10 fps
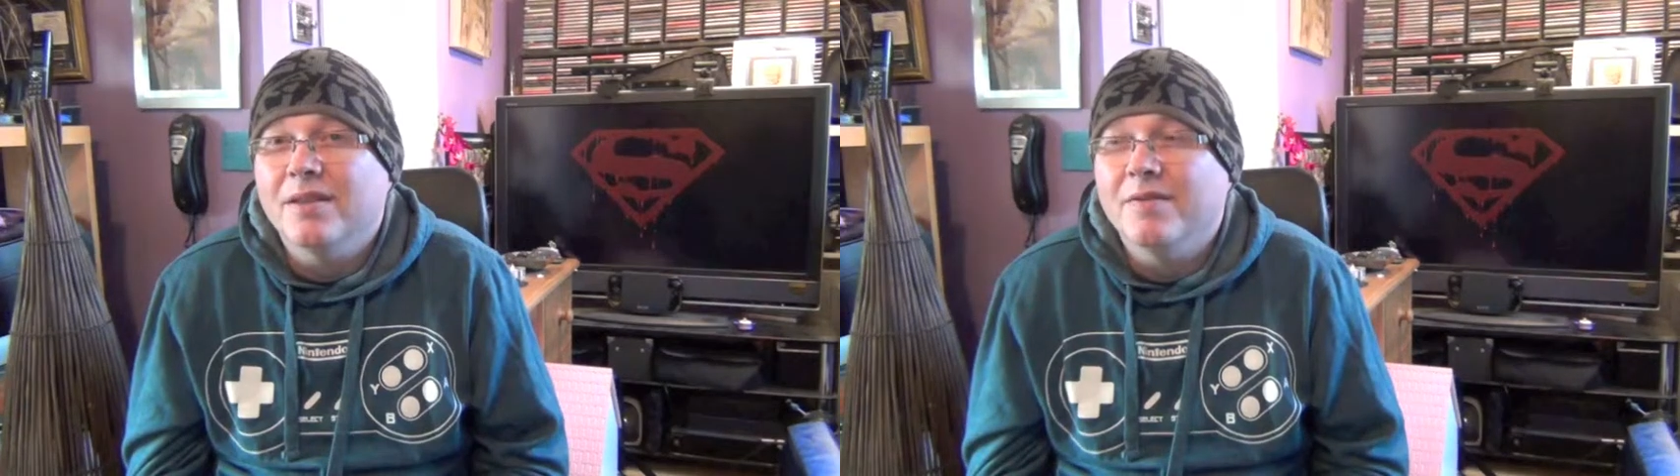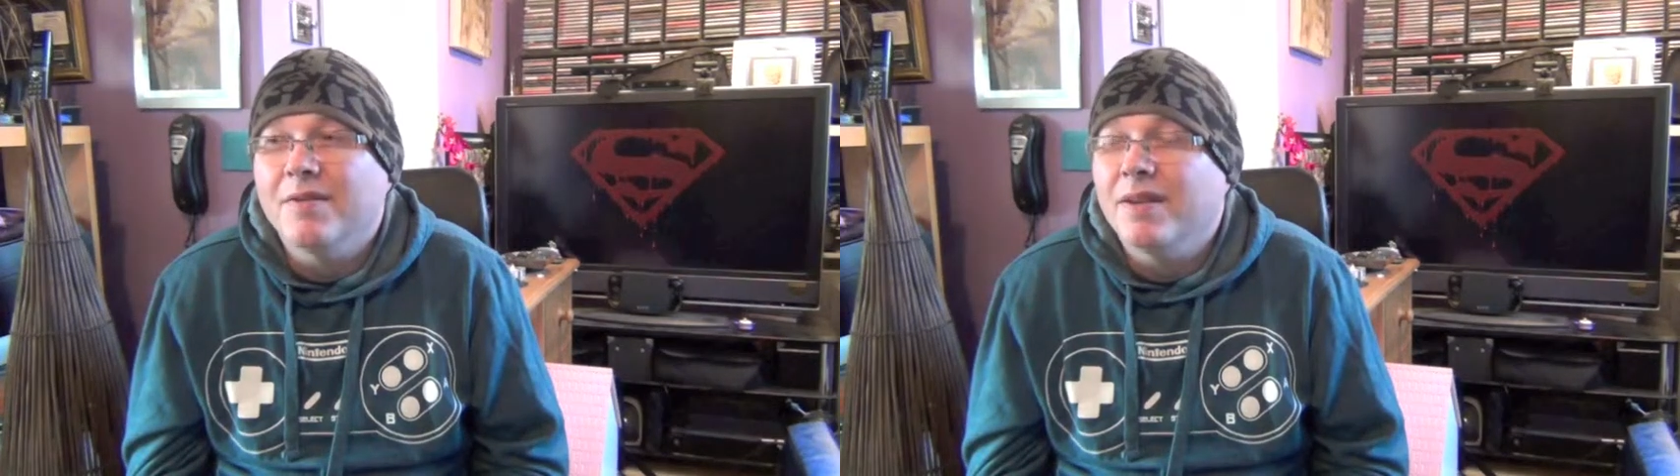
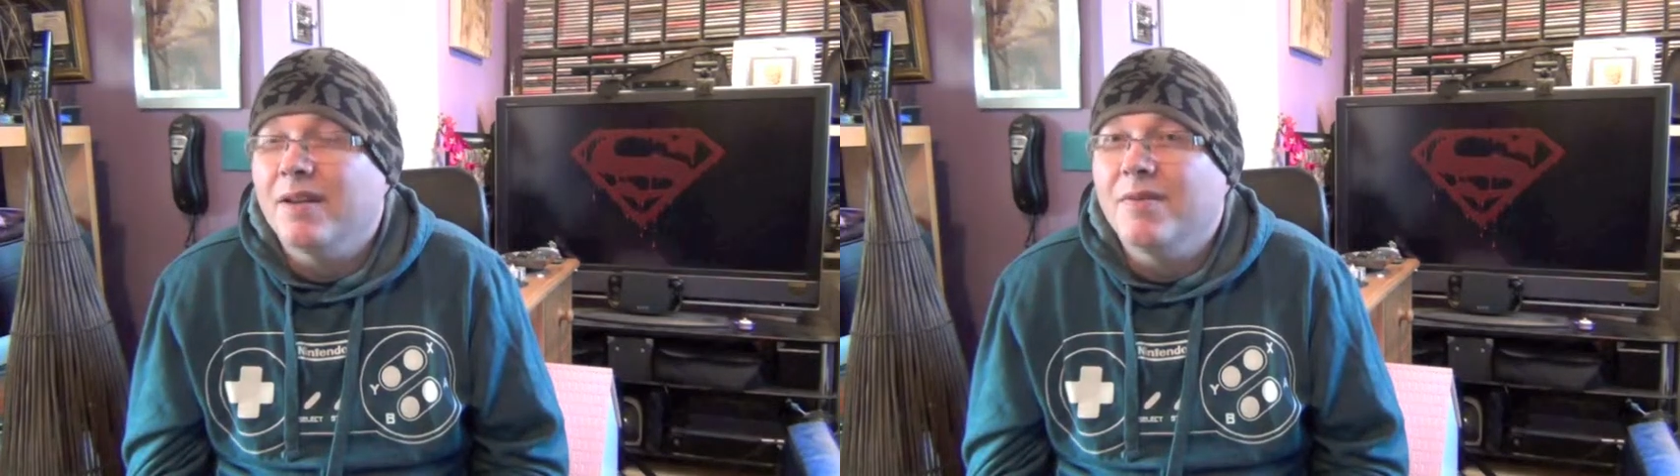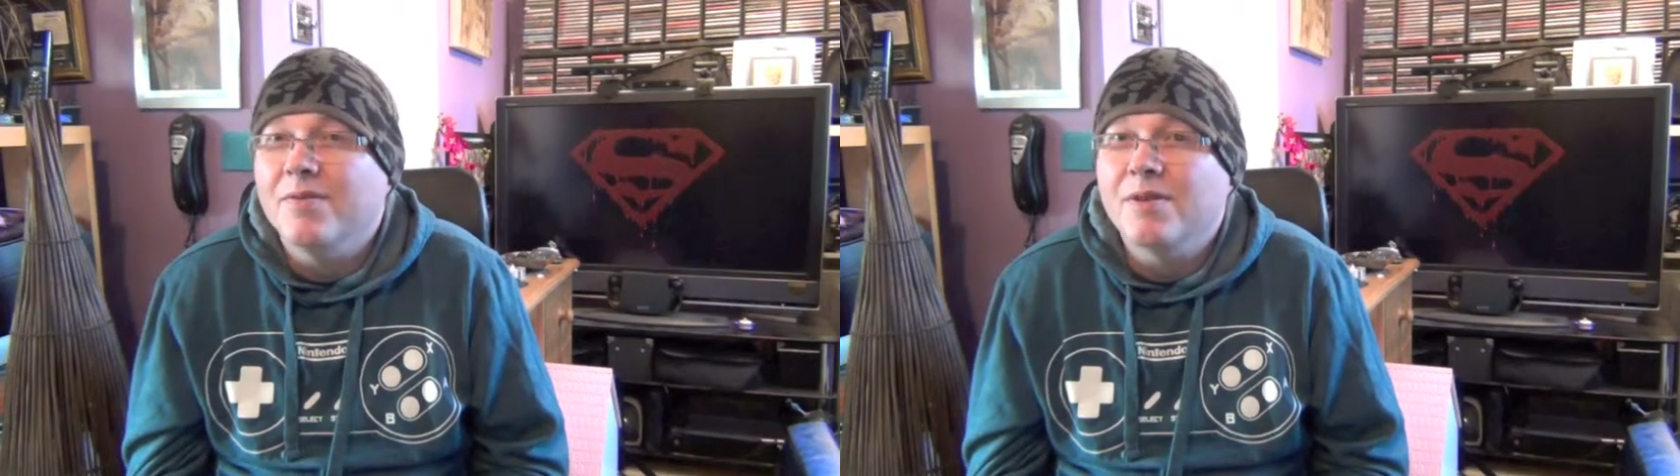I think I
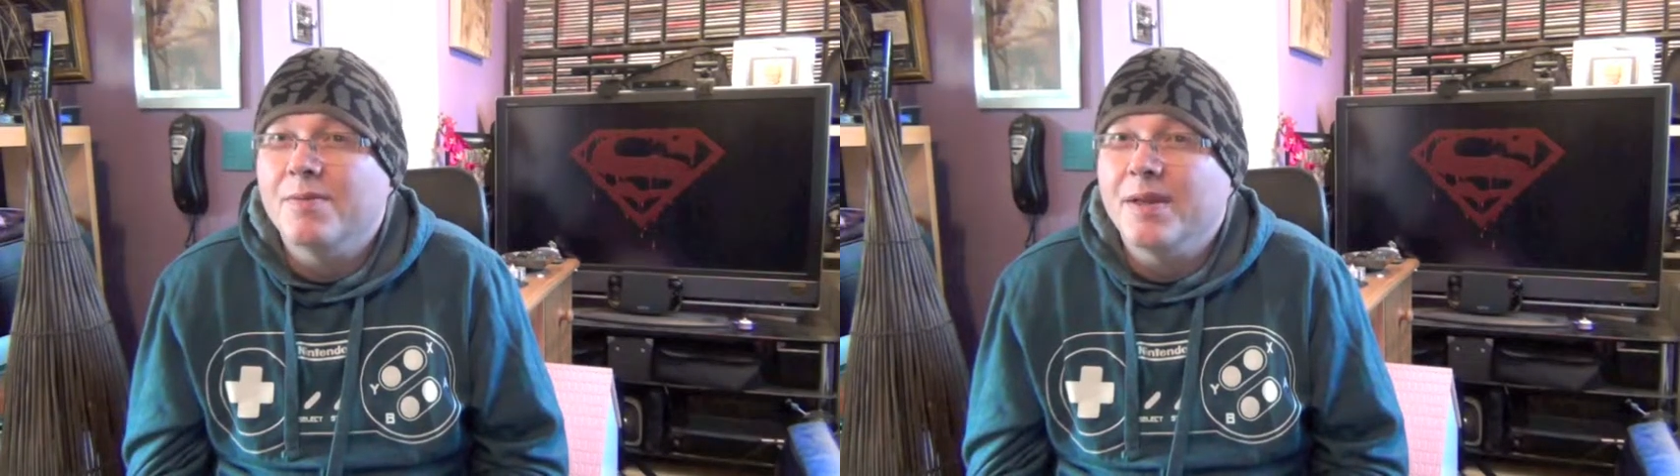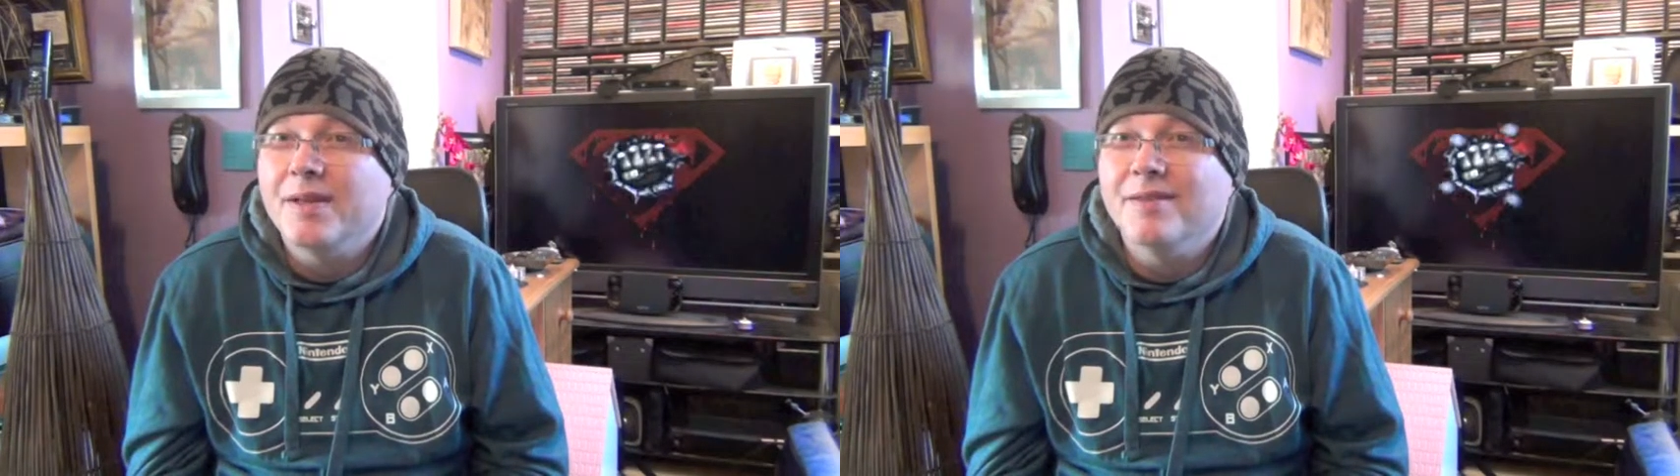love
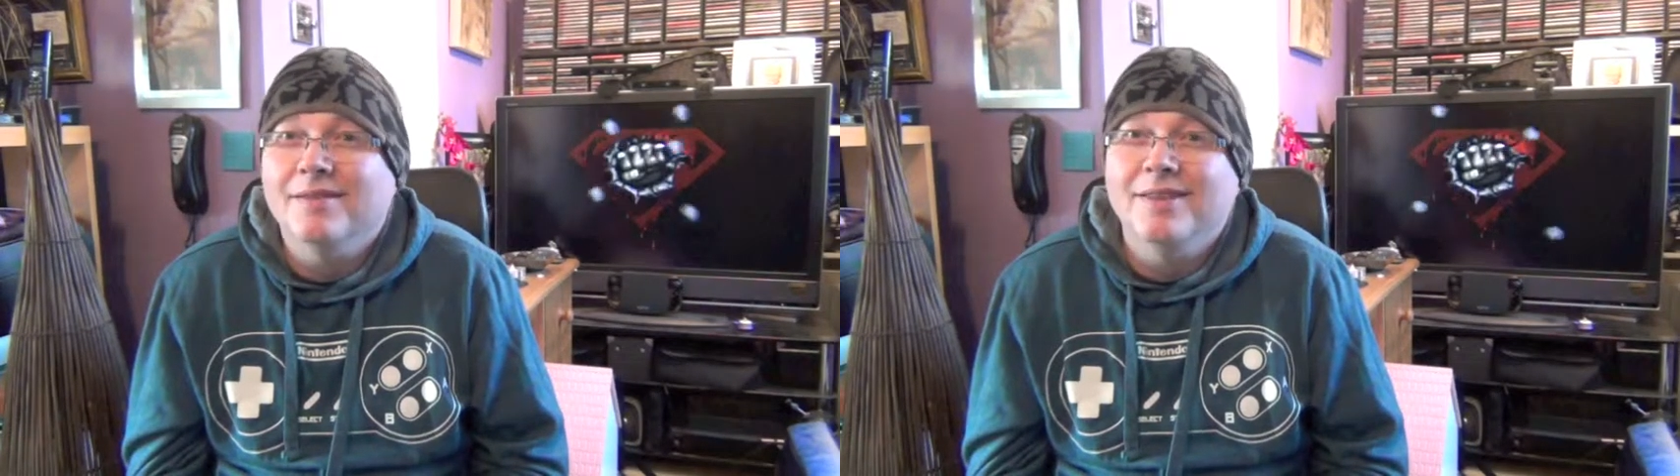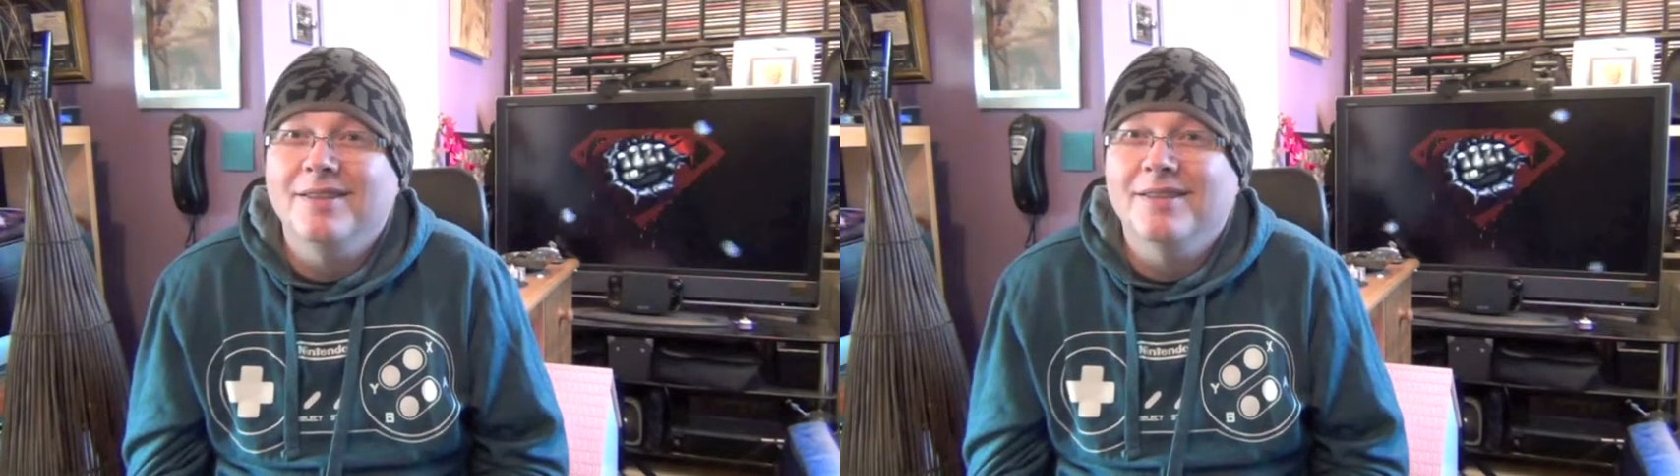Grob Gun.
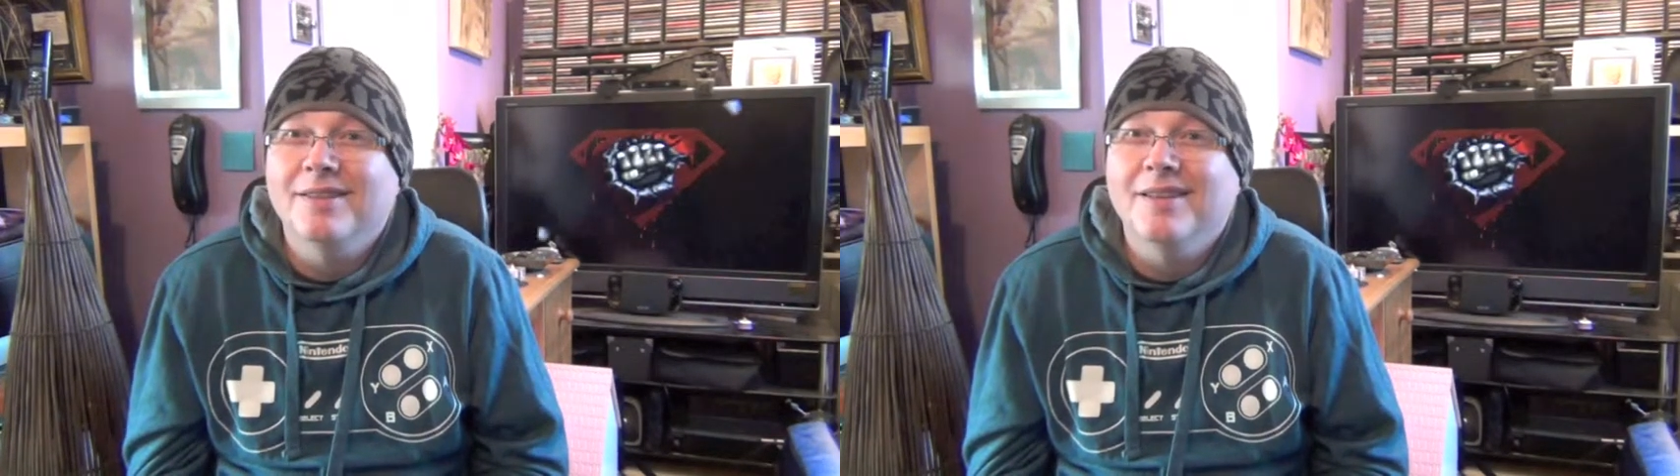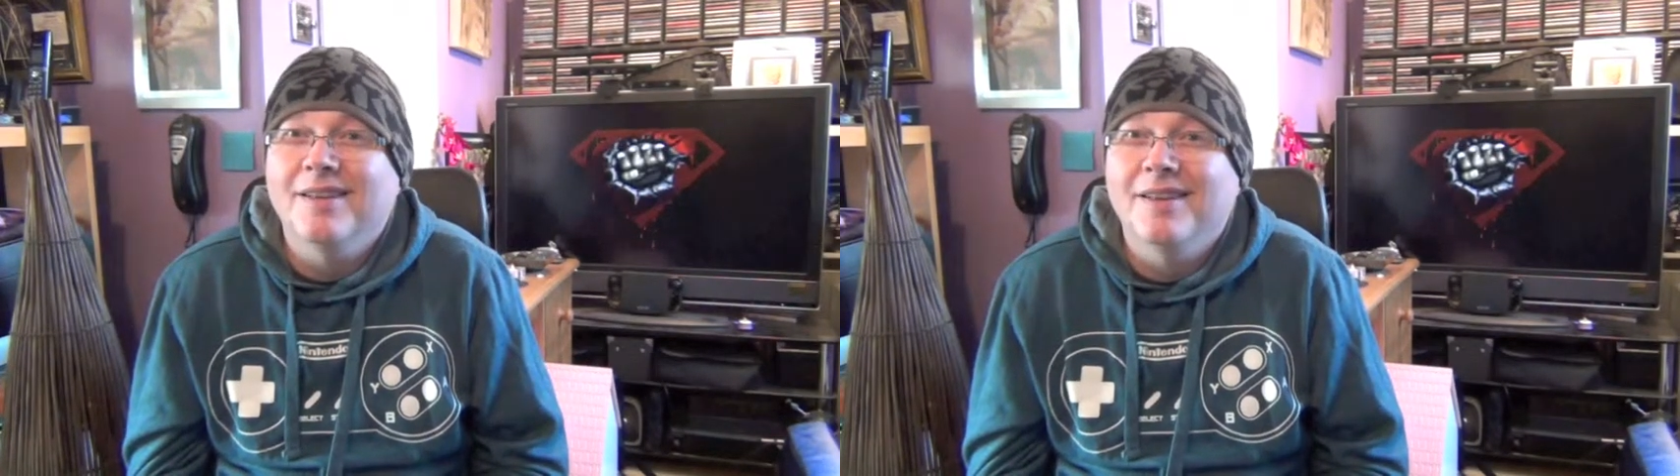He's
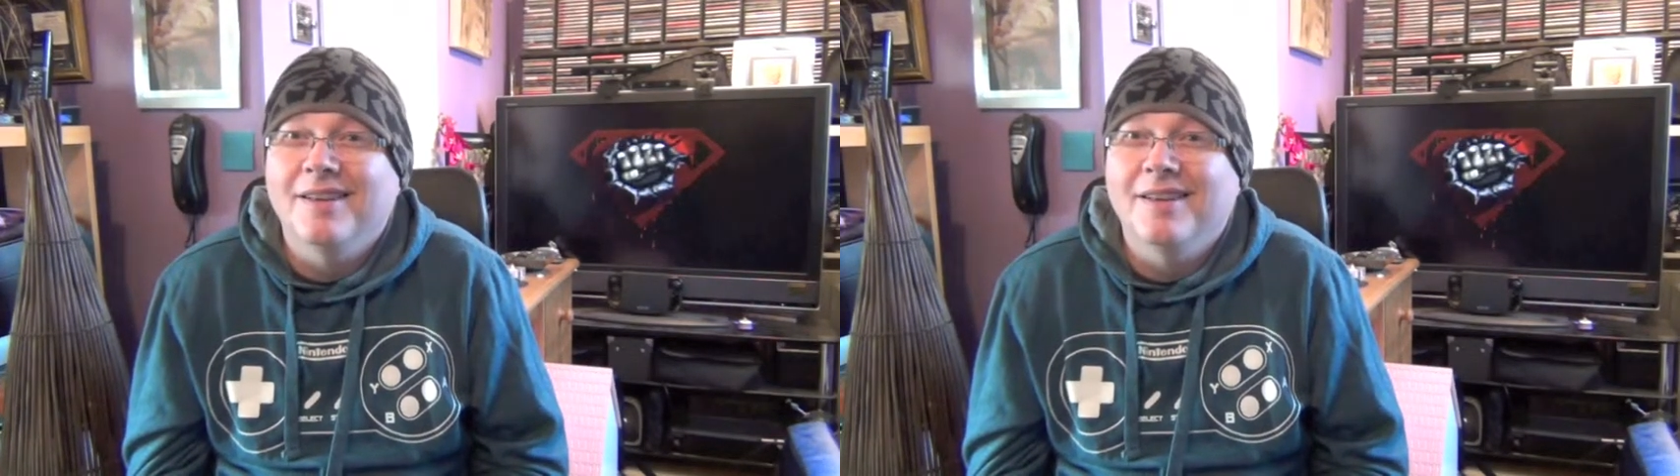uh,